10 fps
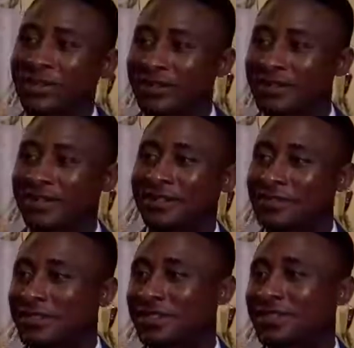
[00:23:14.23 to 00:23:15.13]
have the
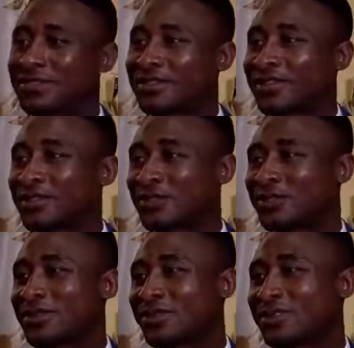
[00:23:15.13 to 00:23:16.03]
impression that
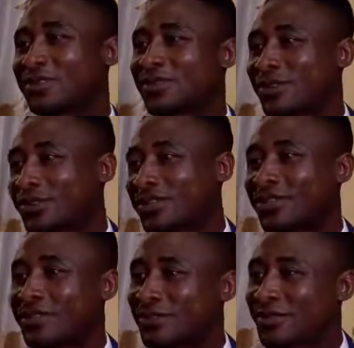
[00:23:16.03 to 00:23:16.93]
somebody is
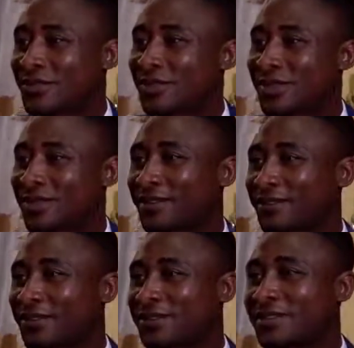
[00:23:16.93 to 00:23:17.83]
blocking you somewhere
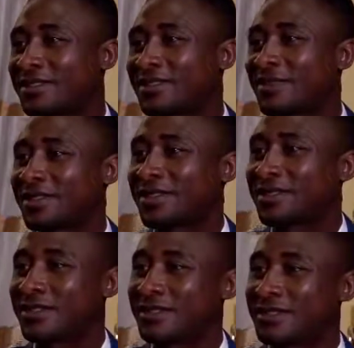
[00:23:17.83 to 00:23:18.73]
from seeing the
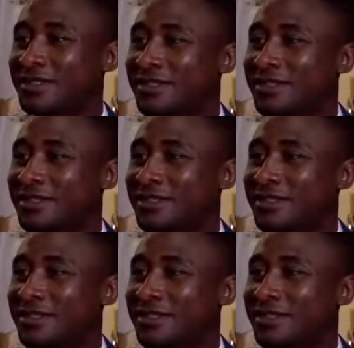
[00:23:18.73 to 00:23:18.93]
president?